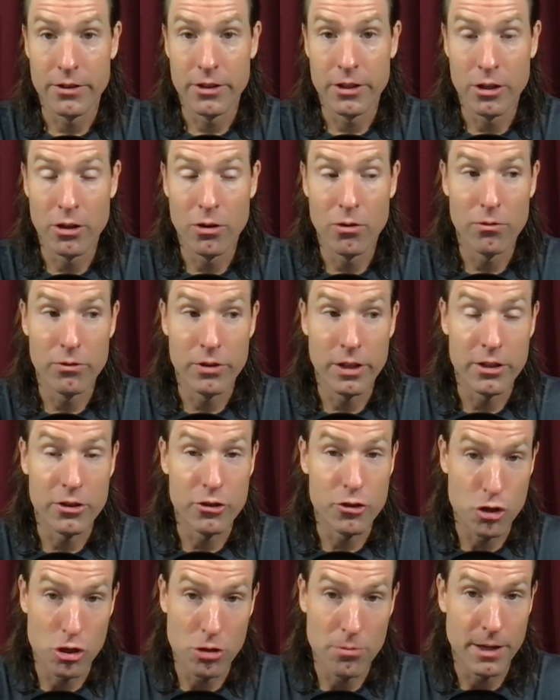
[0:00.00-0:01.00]
You know,
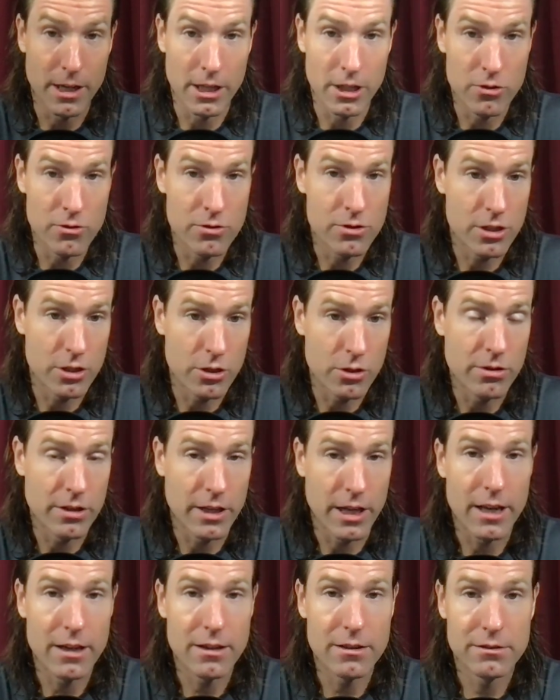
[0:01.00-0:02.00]
that Germany used to do
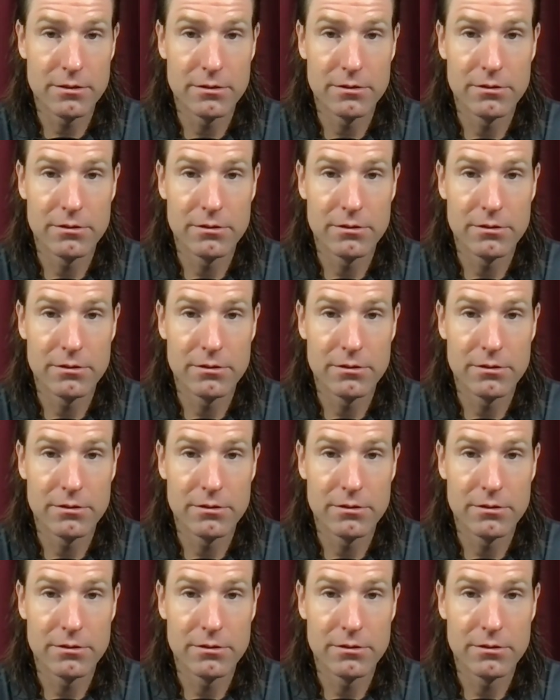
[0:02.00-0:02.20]
that.